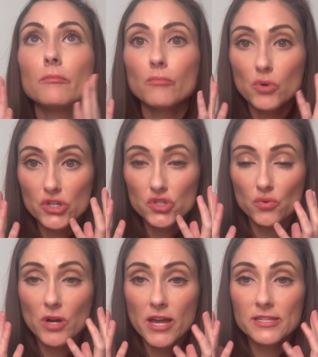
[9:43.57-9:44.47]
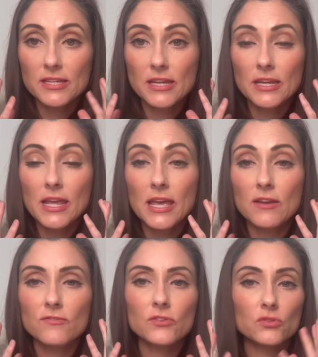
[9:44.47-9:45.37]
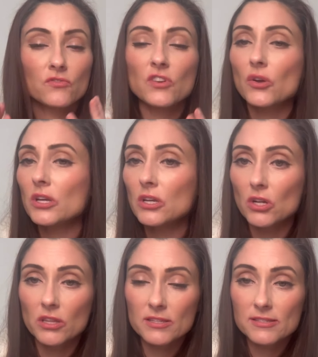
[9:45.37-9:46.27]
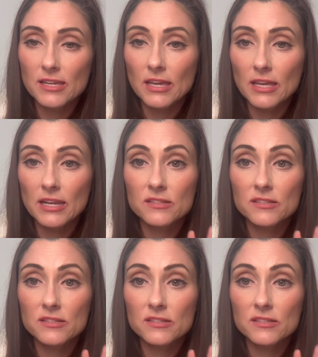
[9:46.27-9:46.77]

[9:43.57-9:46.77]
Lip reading: moisturizing and feels very good on the skin.